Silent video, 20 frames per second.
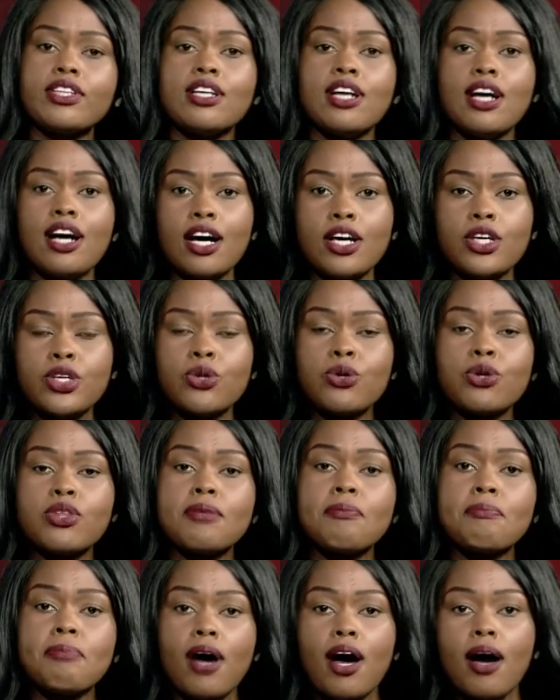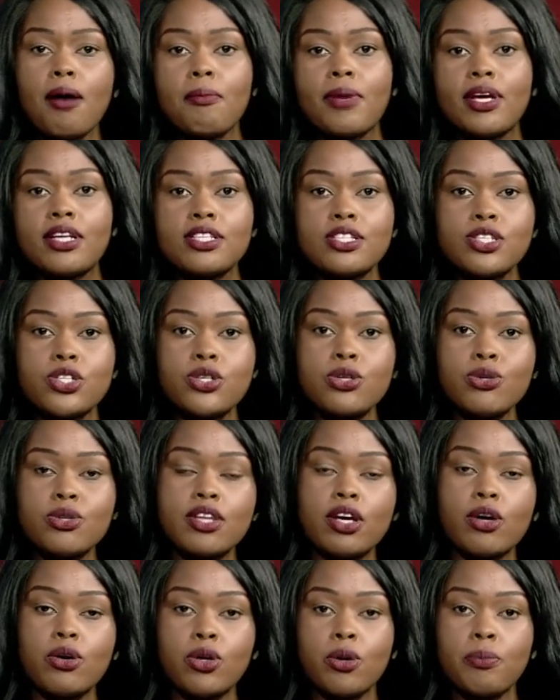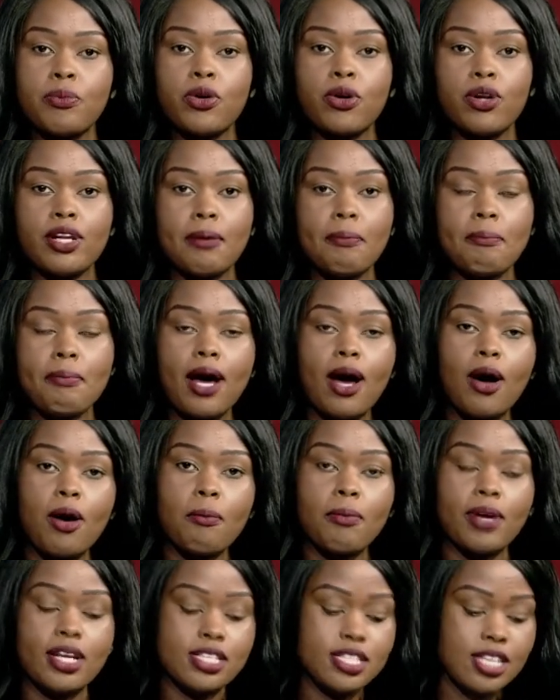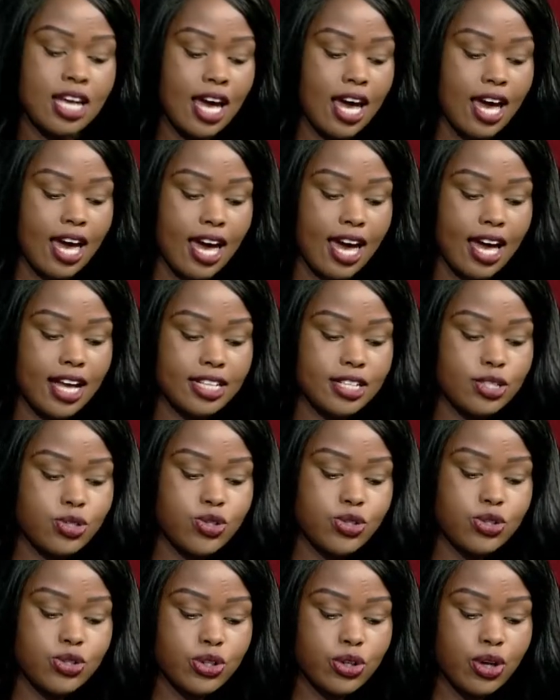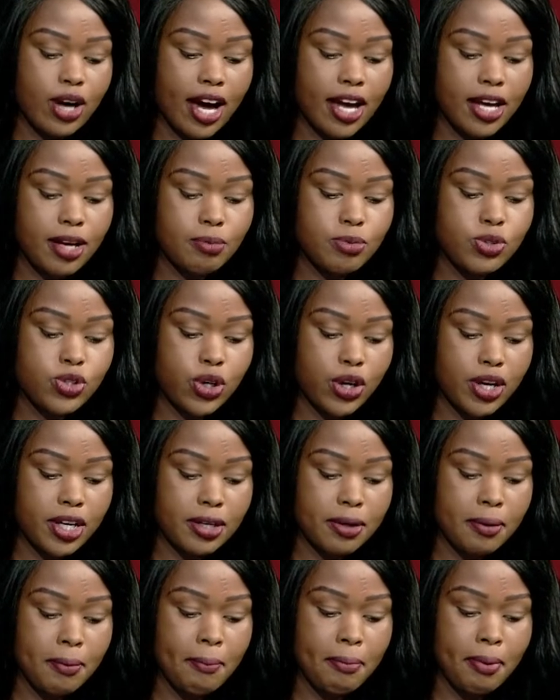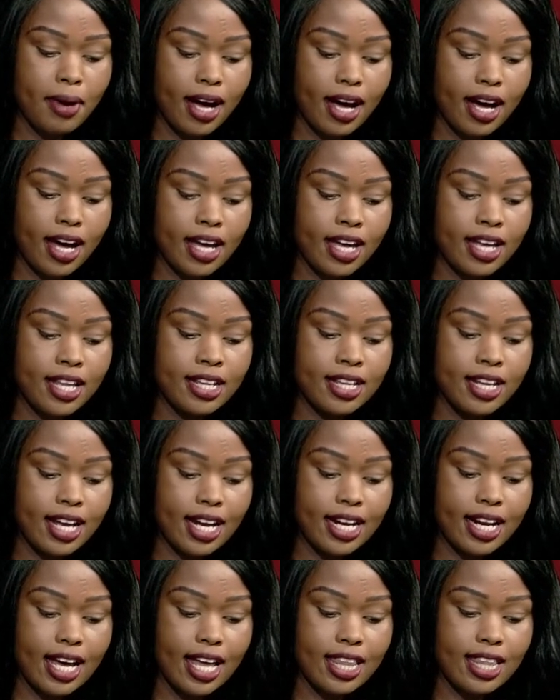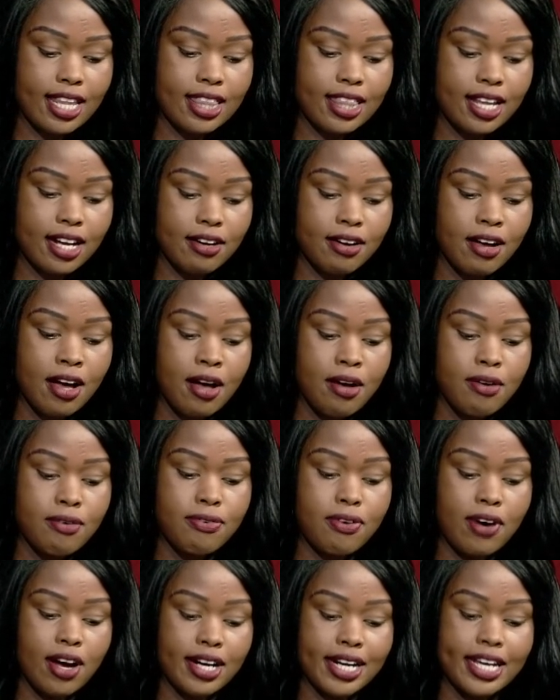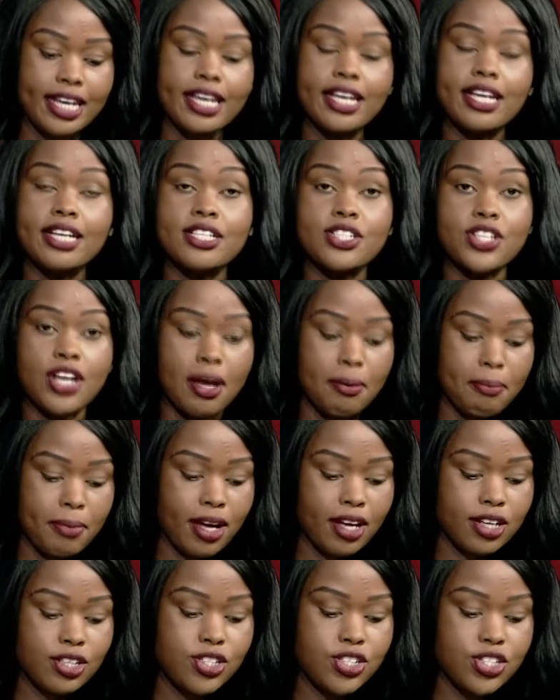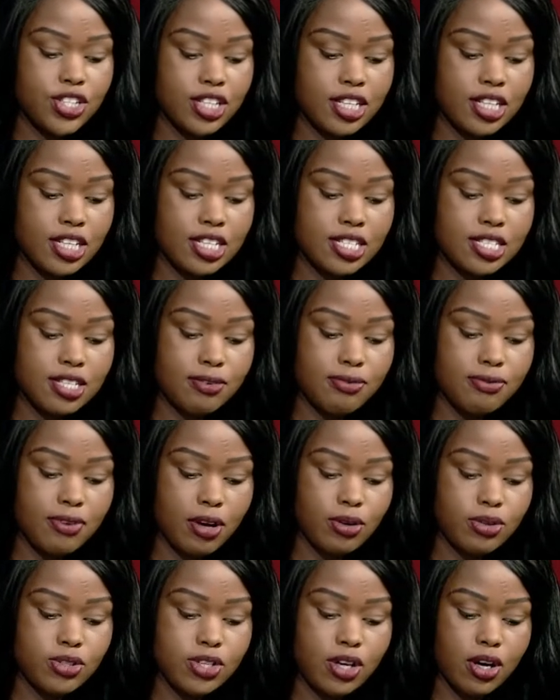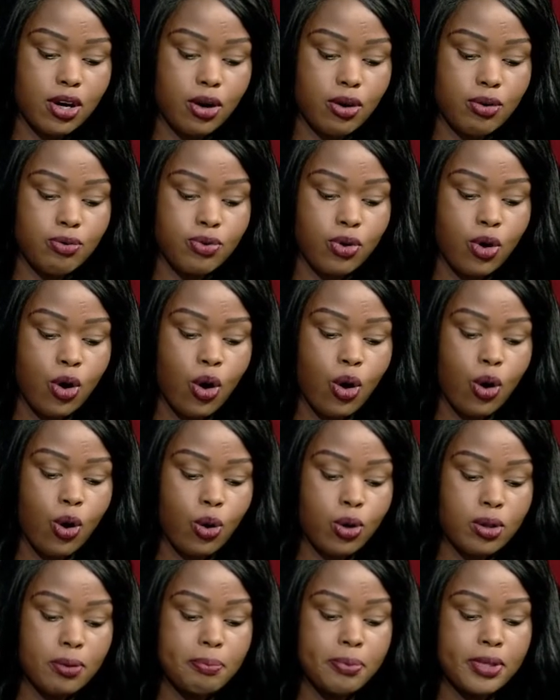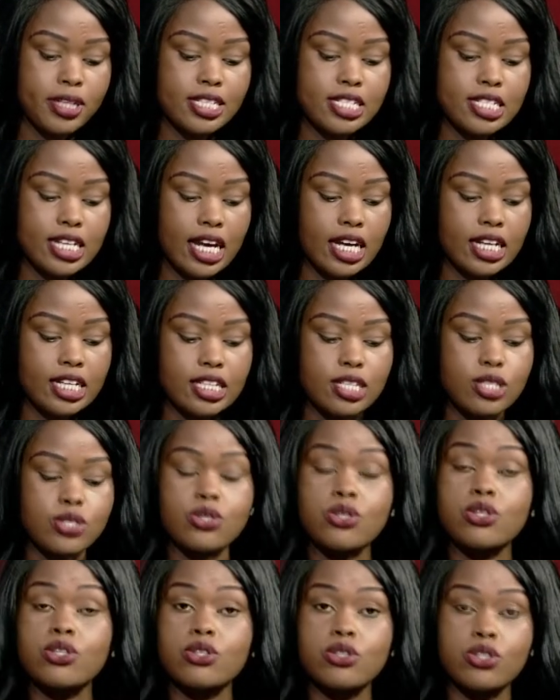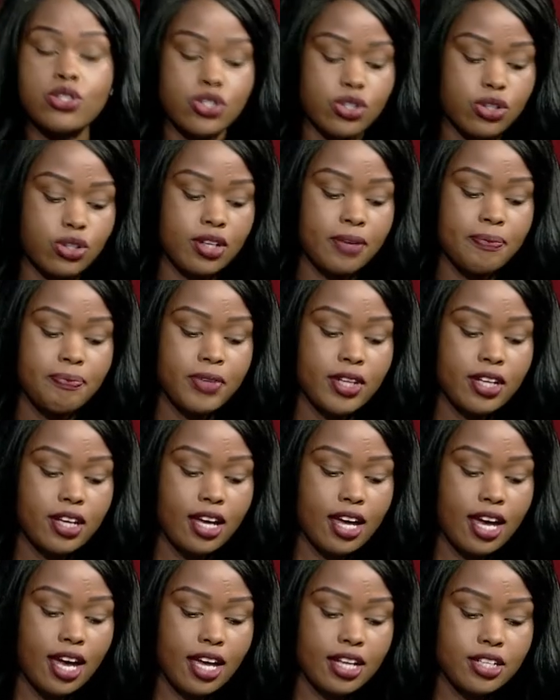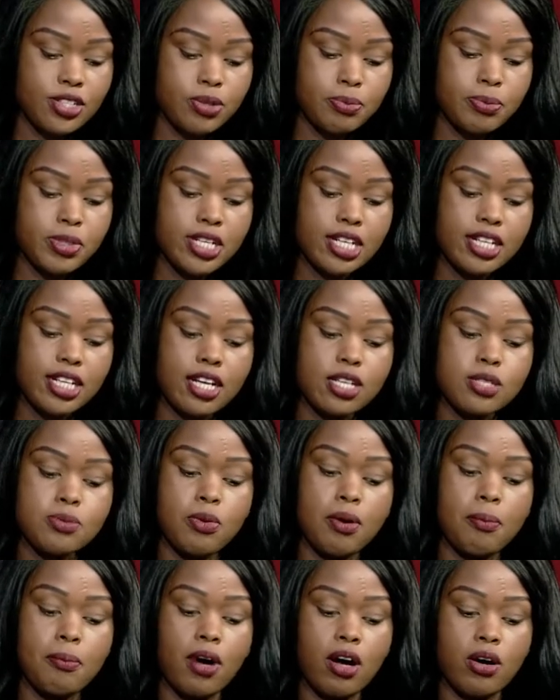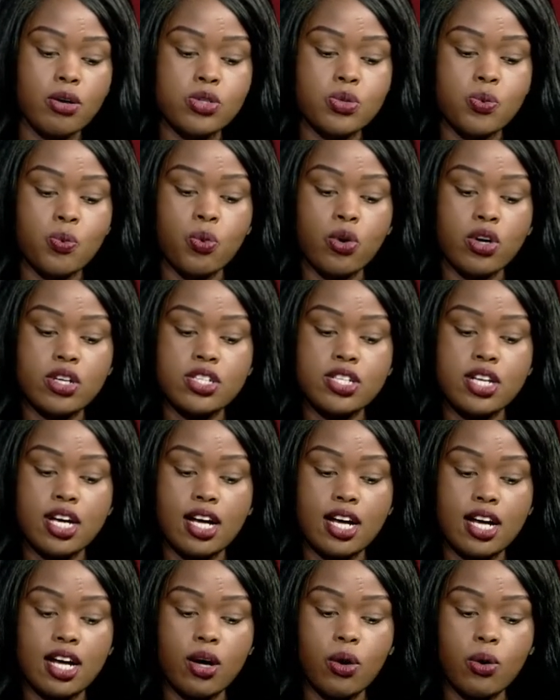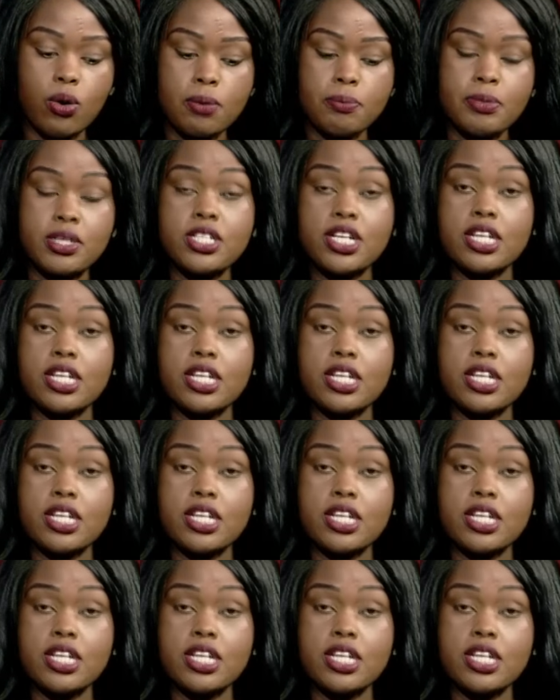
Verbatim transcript: uh, youth empowerment, youth economical empowerment. And in studio, I am joined by none other than Farhia Jama. She is the founder of Holby Training Solution. And she'll be telling us more about what uh, Holby